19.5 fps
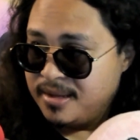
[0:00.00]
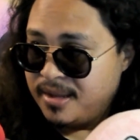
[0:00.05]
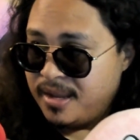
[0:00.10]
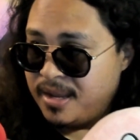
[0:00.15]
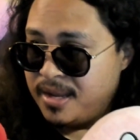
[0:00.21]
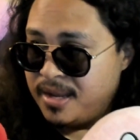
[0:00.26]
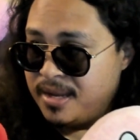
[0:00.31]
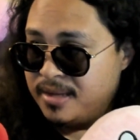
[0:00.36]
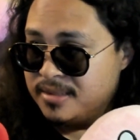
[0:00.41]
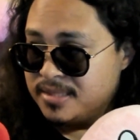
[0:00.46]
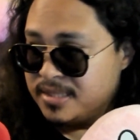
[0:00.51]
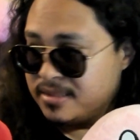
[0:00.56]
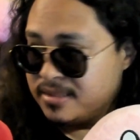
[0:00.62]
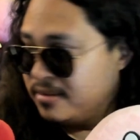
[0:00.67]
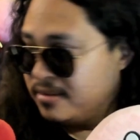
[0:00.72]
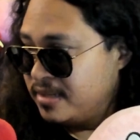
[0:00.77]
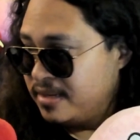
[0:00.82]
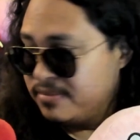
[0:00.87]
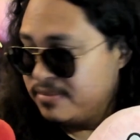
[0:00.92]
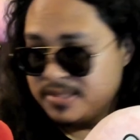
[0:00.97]
And like,
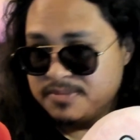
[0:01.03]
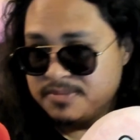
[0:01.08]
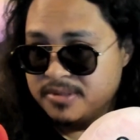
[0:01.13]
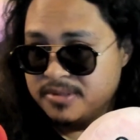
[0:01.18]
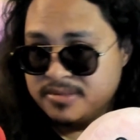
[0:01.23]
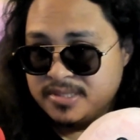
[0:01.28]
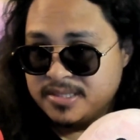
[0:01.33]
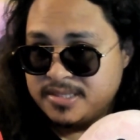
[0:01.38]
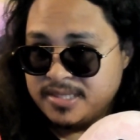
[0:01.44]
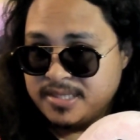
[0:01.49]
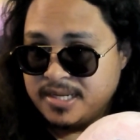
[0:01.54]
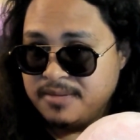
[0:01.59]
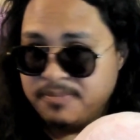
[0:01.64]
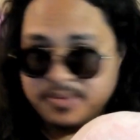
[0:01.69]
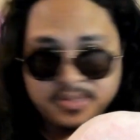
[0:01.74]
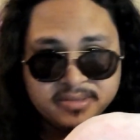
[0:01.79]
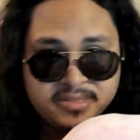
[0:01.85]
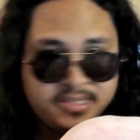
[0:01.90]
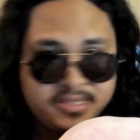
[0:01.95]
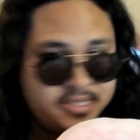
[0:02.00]
okay, everything's mostly the same,
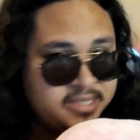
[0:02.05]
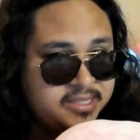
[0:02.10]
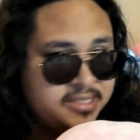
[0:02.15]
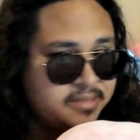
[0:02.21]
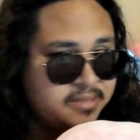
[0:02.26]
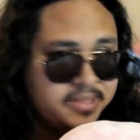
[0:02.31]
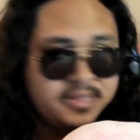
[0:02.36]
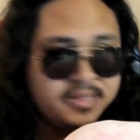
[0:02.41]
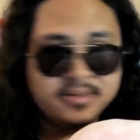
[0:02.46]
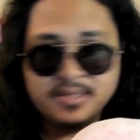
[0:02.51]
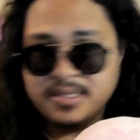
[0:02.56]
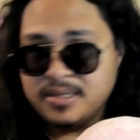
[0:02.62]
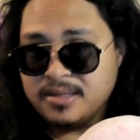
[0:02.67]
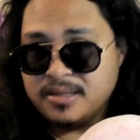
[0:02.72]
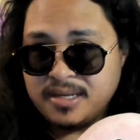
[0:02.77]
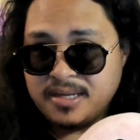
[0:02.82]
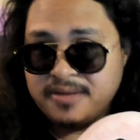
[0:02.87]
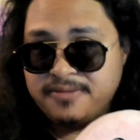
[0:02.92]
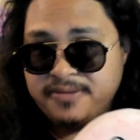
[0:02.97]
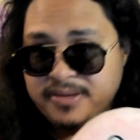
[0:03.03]
but there's just something a little
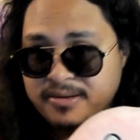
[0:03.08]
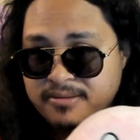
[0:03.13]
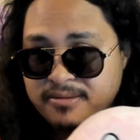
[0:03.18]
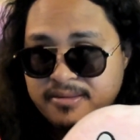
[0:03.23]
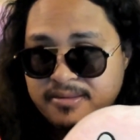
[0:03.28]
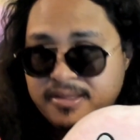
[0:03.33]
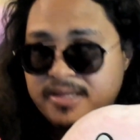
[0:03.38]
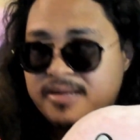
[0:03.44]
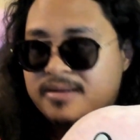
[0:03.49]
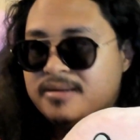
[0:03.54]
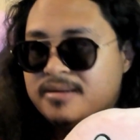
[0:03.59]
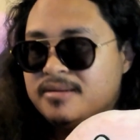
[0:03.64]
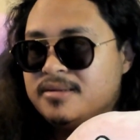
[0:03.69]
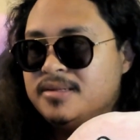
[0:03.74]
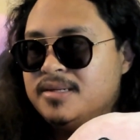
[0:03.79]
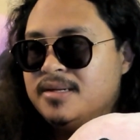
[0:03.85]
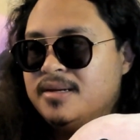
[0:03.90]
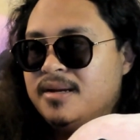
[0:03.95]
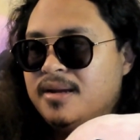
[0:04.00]
off here and there.